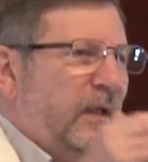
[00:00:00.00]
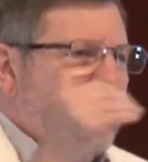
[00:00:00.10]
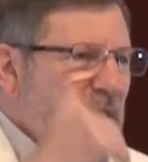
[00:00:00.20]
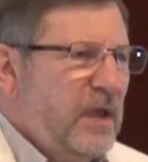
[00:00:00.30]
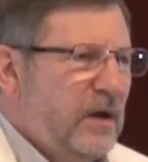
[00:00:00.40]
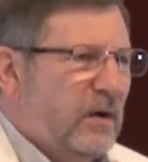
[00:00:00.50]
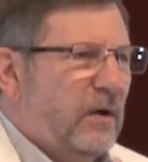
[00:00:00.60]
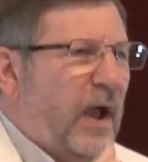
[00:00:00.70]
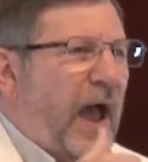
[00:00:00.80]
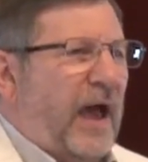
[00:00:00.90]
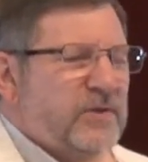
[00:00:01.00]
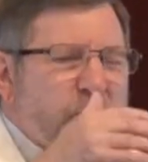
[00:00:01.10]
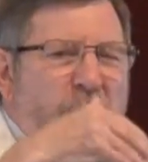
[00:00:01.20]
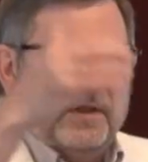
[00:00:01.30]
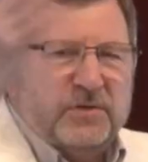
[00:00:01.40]
here as
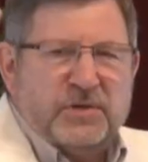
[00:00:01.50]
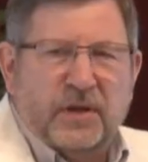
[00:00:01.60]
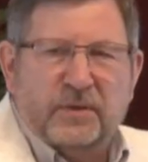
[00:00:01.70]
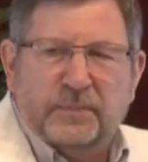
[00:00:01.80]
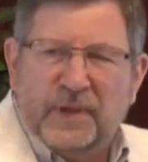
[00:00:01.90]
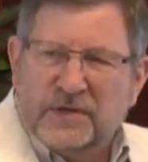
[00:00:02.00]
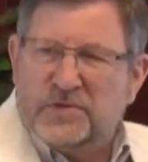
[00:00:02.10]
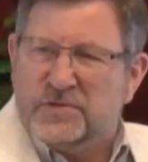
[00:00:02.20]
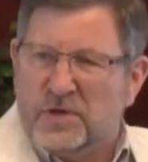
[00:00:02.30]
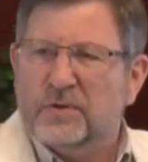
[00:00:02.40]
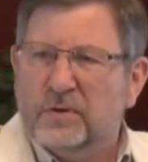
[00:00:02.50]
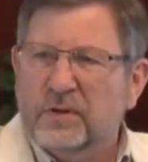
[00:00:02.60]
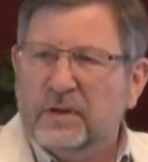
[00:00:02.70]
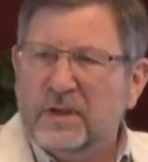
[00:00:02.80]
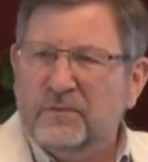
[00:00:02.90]
well as other places. So they're
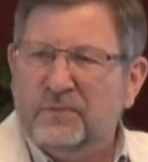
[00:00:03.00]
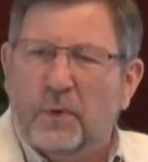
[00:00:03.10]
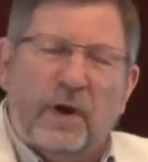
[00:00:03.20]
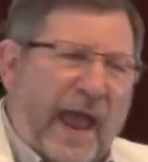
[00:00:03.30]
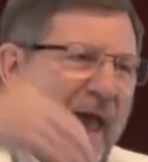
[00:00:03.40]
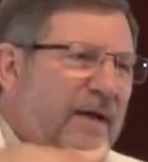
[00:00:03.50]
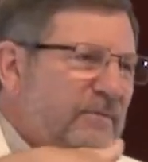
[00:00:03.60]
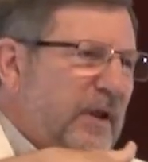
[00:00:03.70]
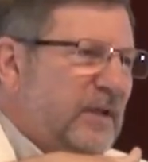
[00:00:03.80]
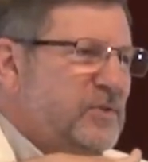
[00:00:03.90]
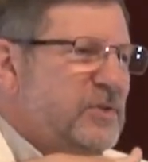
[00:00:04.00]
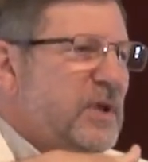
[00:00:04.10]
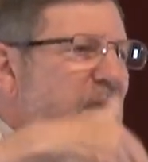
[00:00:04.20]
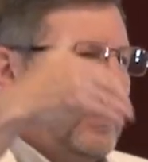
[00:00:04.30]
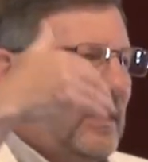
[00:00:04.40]
looking for
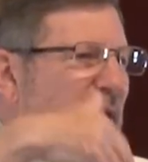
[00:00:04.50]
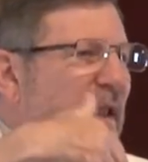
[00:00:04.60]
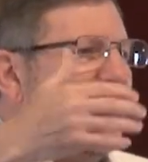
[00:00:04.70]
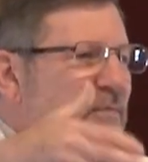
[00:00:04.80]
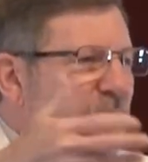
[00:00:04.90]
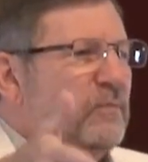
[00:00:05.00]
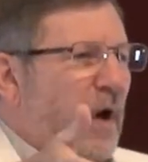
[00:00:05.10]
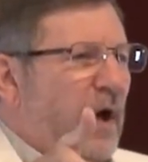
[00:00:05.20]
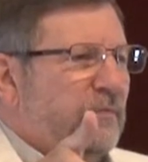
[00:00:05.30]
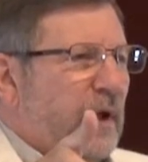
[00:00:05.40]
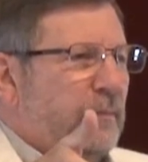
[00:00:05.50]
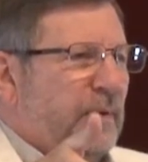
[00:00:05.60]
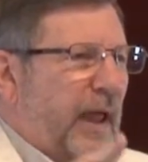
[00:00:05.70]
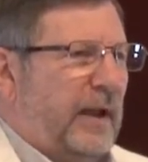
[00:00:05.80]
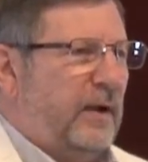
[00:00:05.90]
evidence that life evolved on
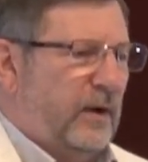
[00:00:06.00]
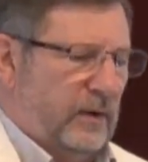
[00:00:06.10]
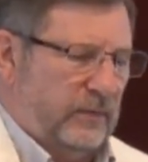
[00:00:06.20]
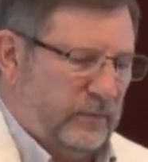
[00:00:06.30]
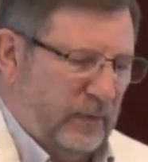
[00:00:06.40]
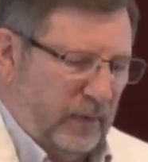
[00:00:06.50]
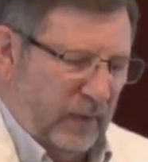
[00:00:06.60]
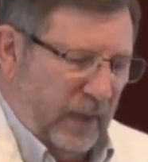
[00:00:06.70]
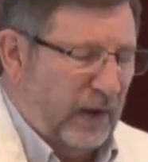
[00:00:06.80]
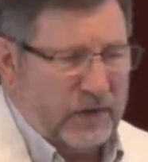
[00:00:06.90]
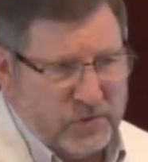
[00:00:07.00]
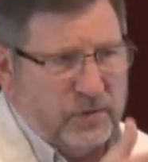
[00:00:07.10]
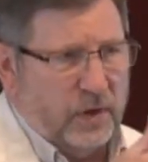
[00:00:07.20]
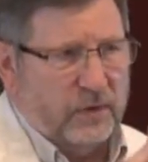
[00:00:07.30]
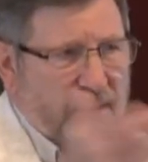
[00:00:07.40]
planet Earth. And as you
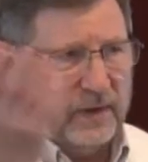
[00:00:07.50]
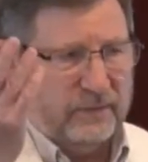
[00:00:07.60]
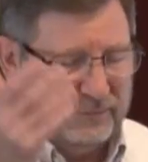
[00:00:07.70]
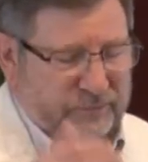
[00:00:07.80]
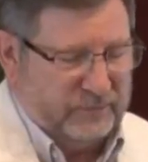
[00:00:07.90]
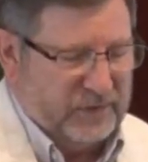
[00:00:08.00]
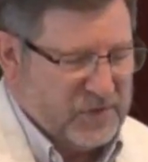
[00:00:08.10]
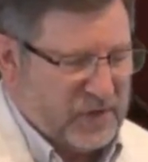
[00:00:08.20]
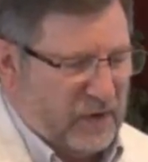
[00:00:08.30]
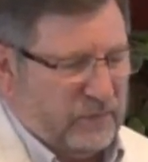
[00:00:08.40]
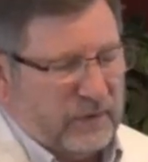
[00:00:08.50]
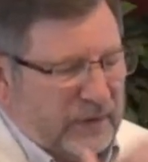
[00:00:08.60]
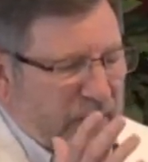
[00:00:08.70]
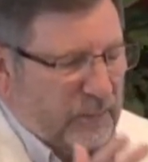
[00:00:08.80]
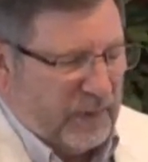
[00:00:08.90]
know, they've discovered a
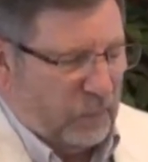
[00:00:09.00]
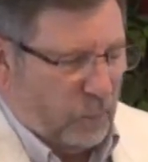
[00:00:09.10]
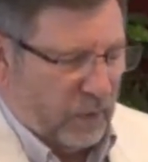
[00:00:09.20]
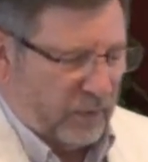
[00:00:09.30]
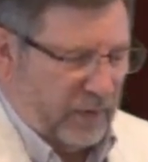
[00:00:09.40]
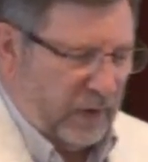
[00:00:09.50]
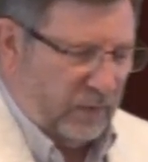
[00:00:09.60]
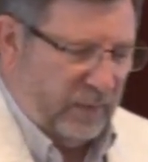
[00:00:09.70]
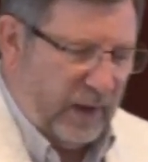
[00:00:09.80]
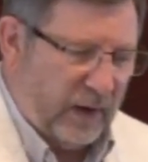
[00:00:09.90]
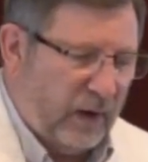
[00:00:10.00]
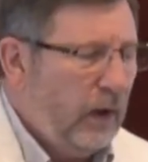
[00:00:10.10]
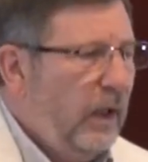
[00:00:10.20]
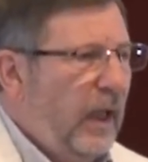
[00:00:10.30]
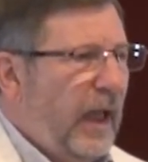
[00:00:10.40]
little bit of water here and there.
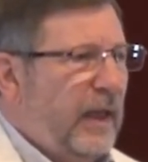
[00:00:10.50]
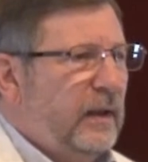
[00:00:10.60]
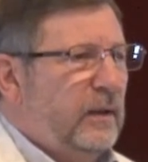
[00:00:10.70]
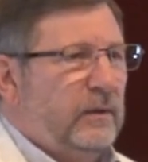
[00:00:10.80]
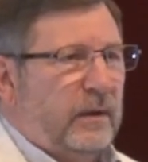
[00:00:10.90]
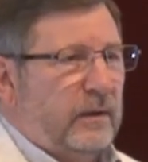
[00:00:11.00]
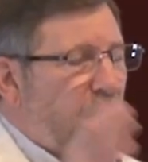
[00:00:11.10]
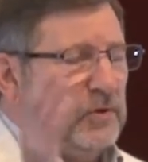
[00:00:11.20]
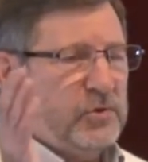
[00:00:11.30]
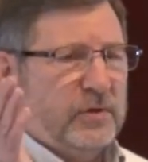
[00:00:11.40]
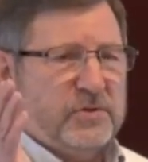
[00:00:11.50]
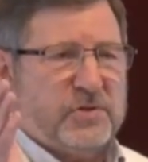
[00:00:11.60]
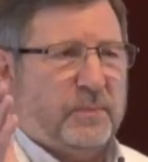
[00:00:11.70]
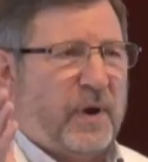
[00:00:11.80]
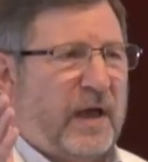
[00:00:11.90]
And it shouldn't
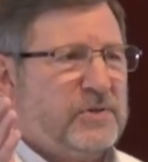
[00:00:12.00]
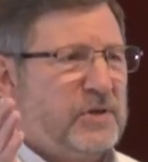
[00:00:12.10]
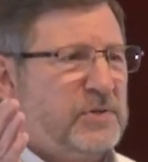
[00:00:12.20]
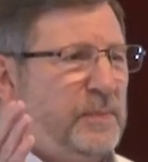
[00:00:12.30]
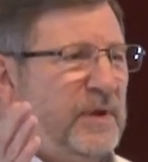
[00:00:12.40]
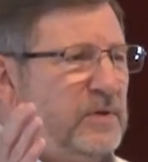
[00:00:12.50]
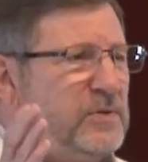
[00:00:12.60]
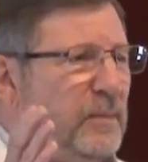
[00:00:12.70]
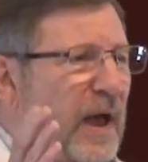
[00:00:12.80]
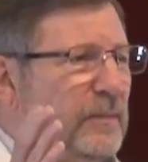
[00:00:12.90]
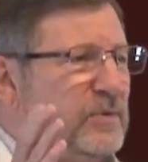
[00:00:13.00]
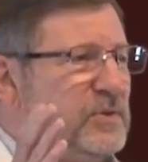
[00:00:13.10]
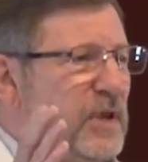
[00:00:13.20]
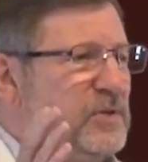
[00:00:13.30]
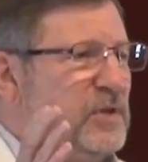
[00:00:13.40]
surprise us, because the Bible
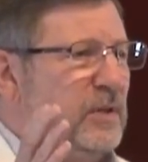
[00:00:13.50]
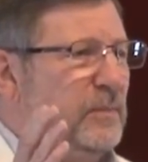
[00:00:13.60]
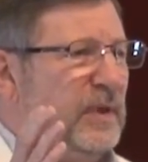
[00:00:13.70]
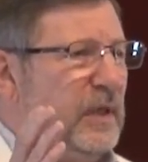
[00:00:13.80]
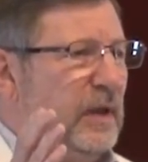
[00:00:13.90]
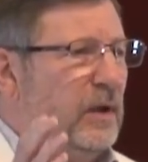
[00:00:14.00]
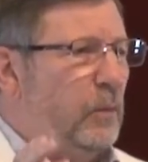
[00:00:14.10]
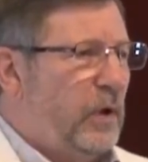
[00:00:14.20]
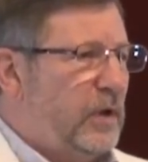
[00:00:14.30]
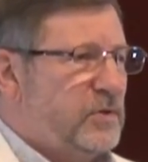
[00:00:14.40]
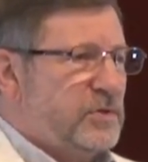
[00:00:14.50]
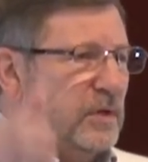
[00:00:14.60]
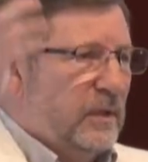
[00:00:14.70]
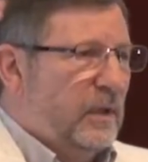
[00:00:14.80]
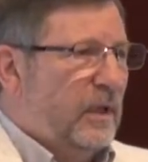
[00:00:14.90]
says in the beginning
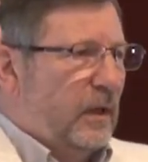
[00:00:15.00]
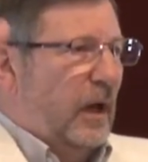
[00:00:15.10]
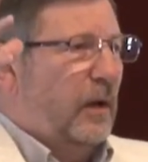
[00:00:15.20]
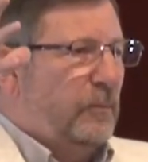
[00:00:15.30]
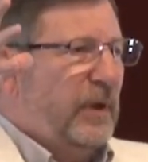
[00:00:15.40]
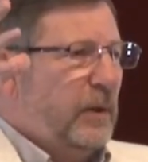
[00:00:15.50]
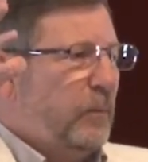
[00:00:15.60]
was a big